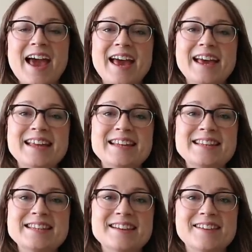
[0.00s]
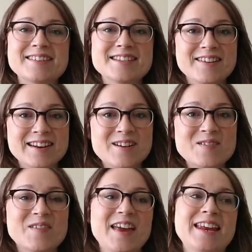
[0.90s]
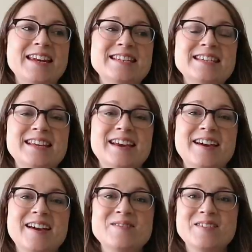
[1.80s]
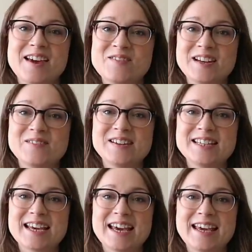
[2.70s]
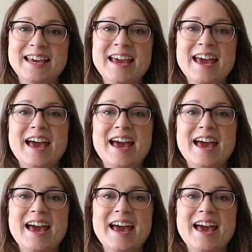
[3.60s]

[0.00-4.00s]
and I'll sign off, and hope you have a lovely day,